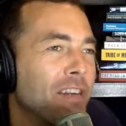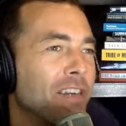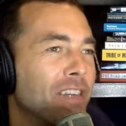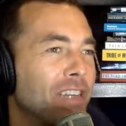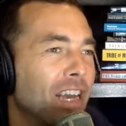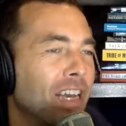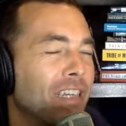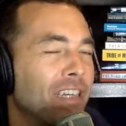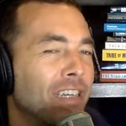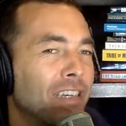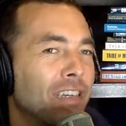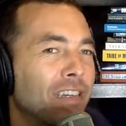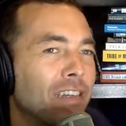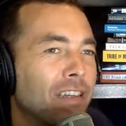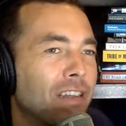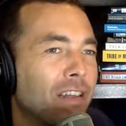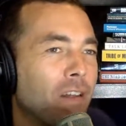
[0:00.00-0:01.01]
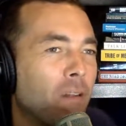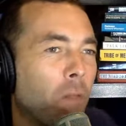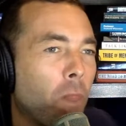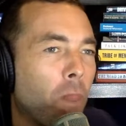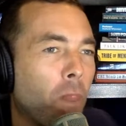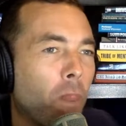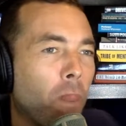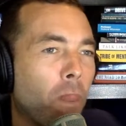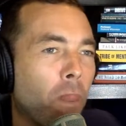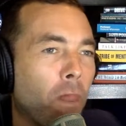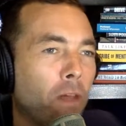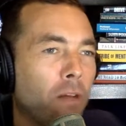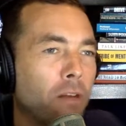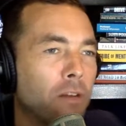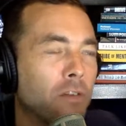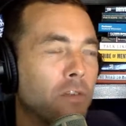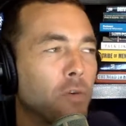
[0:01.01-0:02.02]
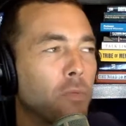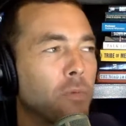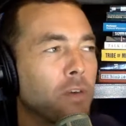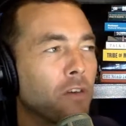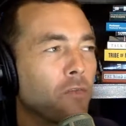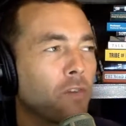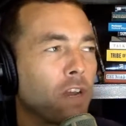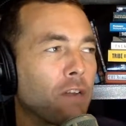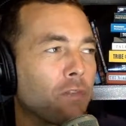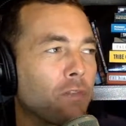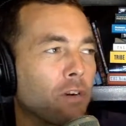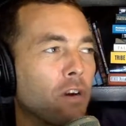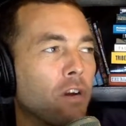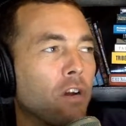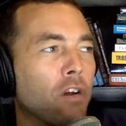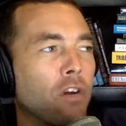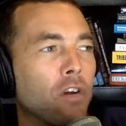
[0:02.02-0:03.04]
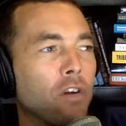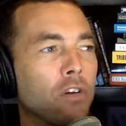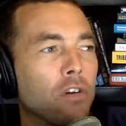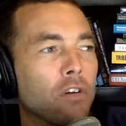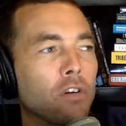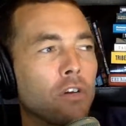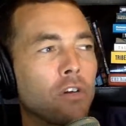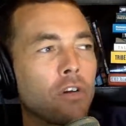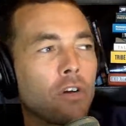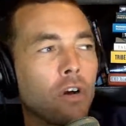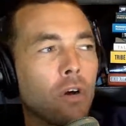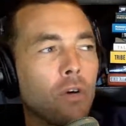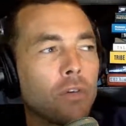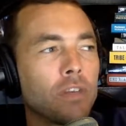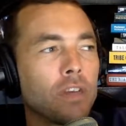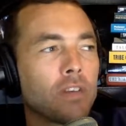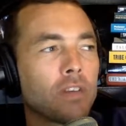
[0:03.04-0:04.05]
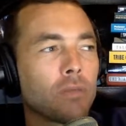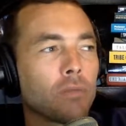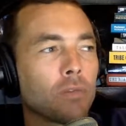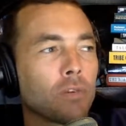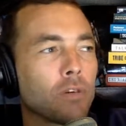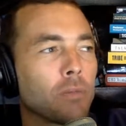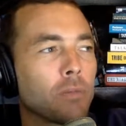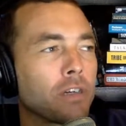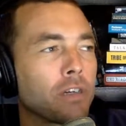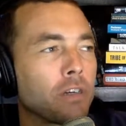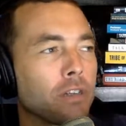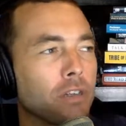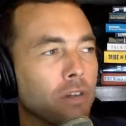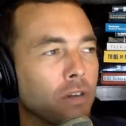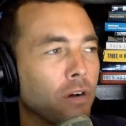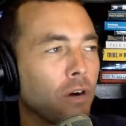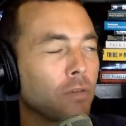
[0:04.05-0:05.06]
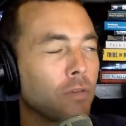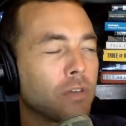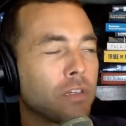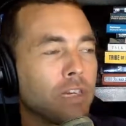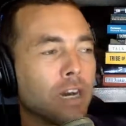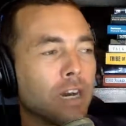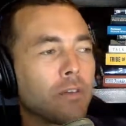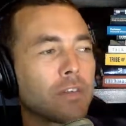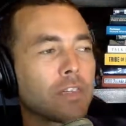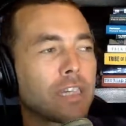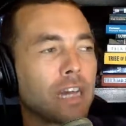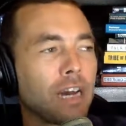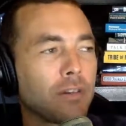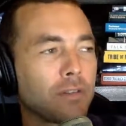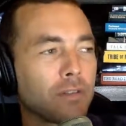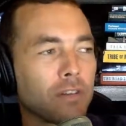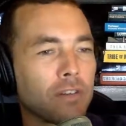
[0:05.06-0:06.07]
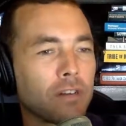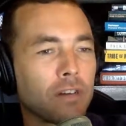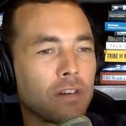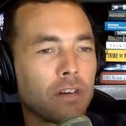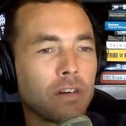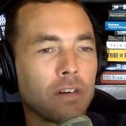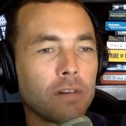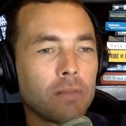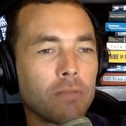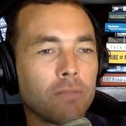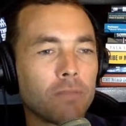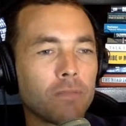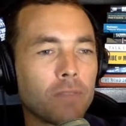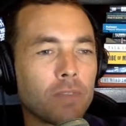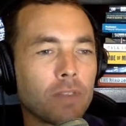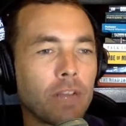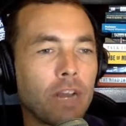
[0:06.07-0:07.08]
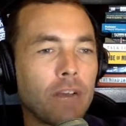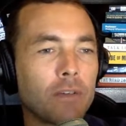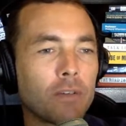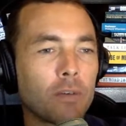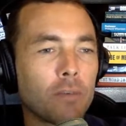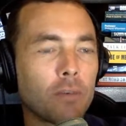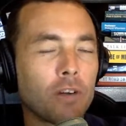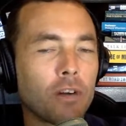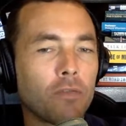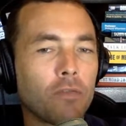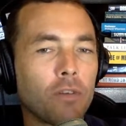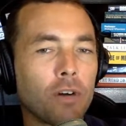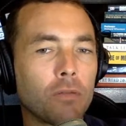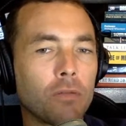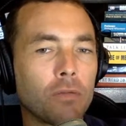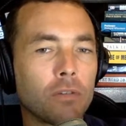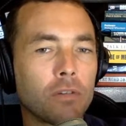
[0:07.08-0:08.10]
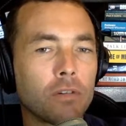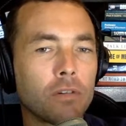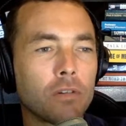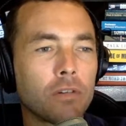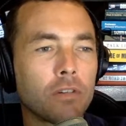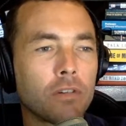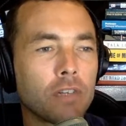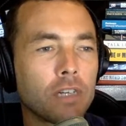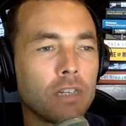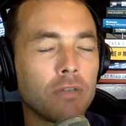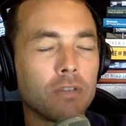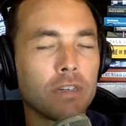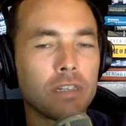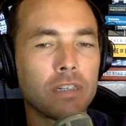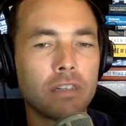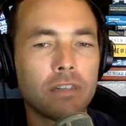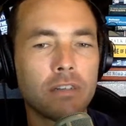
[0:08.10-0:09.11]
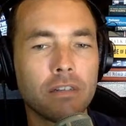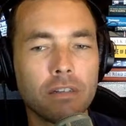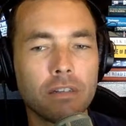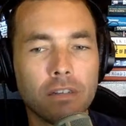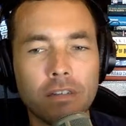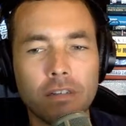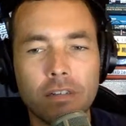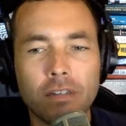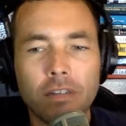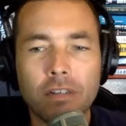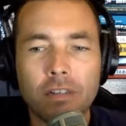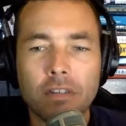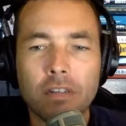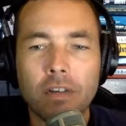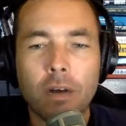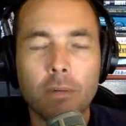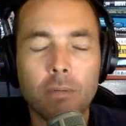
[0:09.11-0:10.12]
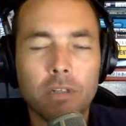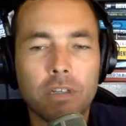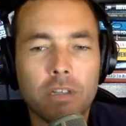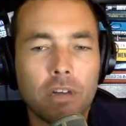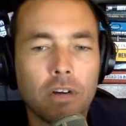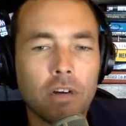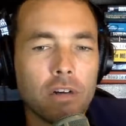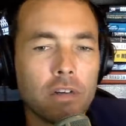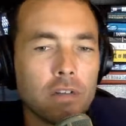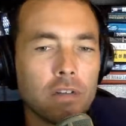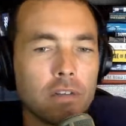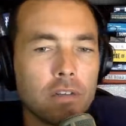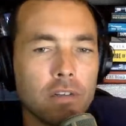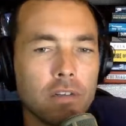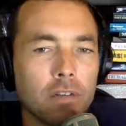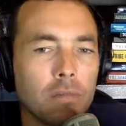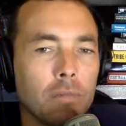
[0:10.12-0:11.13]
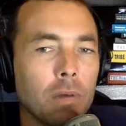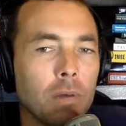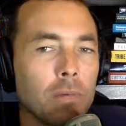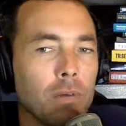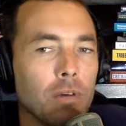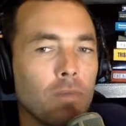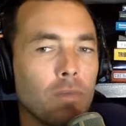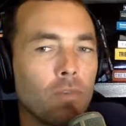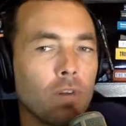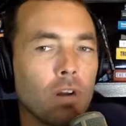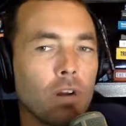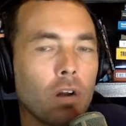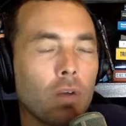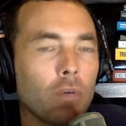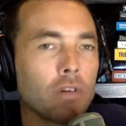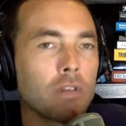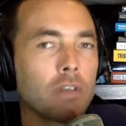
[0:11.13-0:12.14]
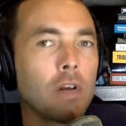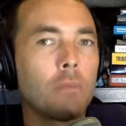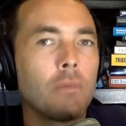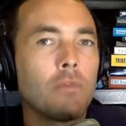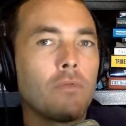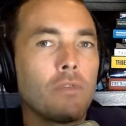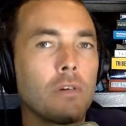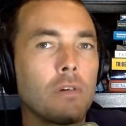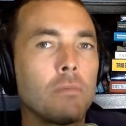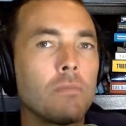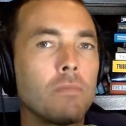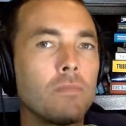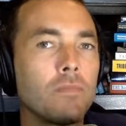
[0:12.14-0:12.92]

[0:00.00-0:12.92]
Danny, do me a favor. Go in the other room and go see how it sounds on the live stream on your phone. Can you listen? I'm just curious. Maybe you can figure out where it's coming from.